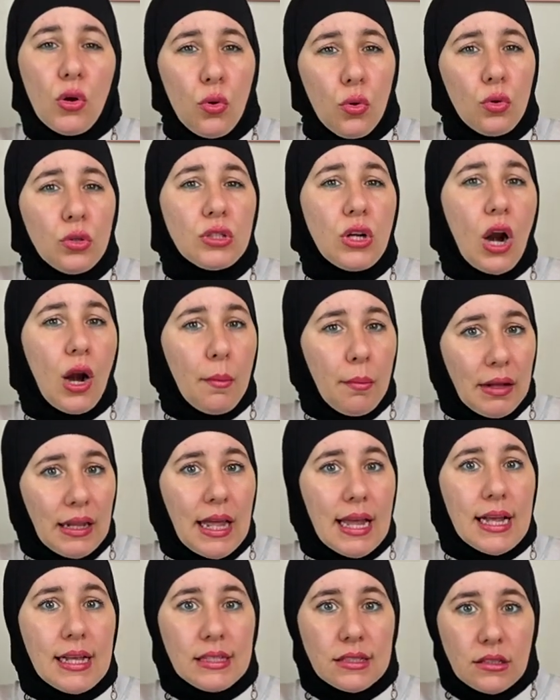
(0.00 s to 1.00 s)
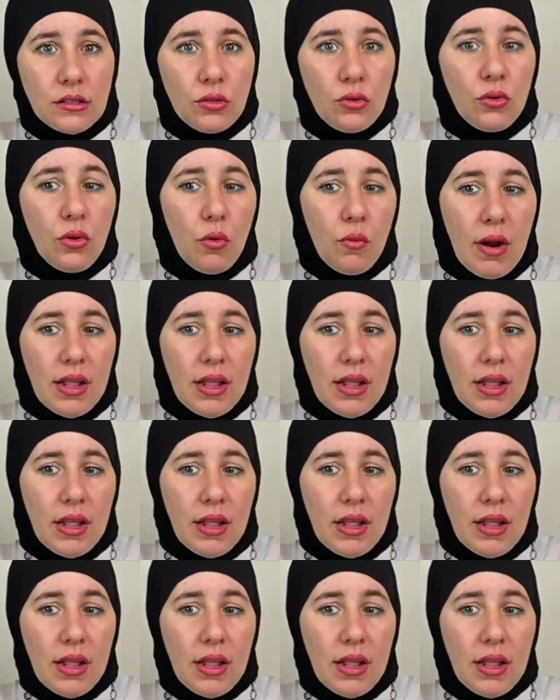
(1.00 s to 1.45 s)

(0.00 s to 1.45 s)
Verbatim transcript: a cool dark place you know